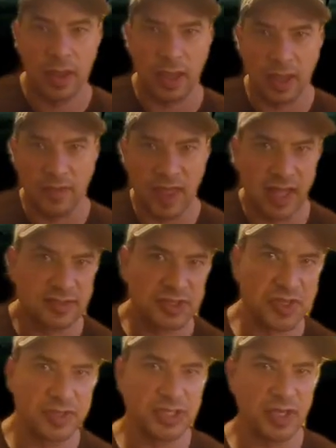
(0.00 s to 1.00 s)
And that's
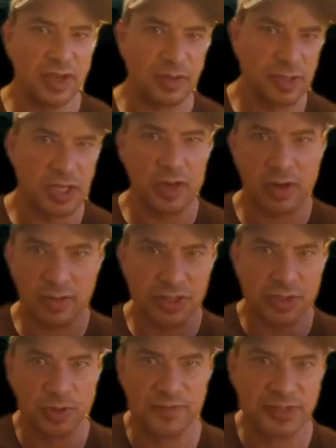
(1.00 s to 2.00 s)
the TLDR,
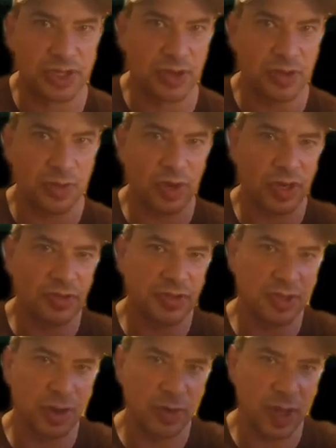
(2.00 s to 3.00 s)
so if it's all you wanted to
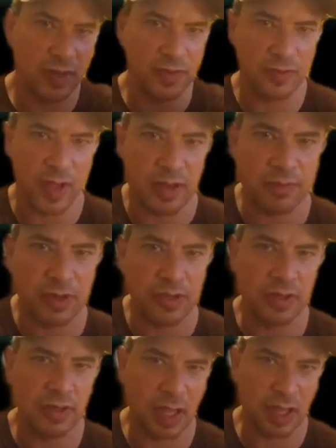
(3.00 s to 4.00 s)
know, hit the like
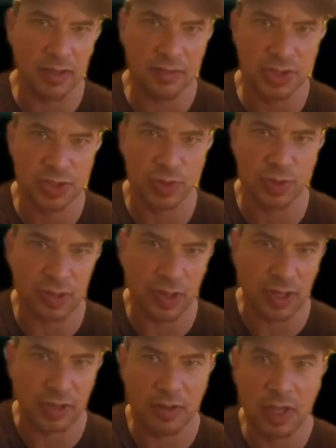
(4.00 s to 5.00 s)
button and scroll
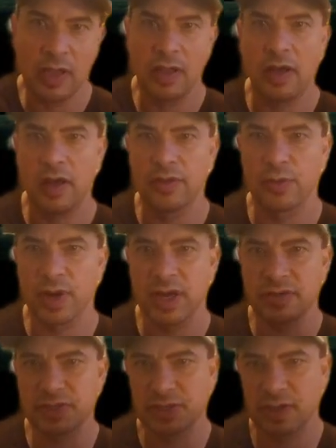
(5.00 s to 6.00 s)
on.
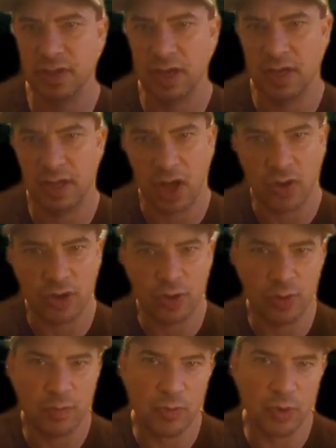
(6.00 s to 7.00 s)
Otherwise, I'll
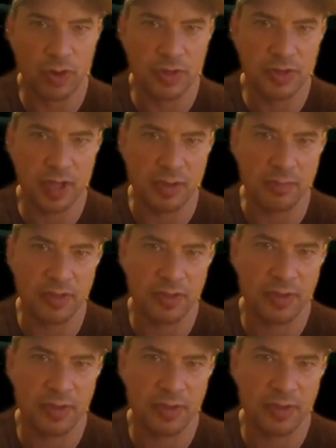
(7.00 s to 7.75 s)
go more in depth.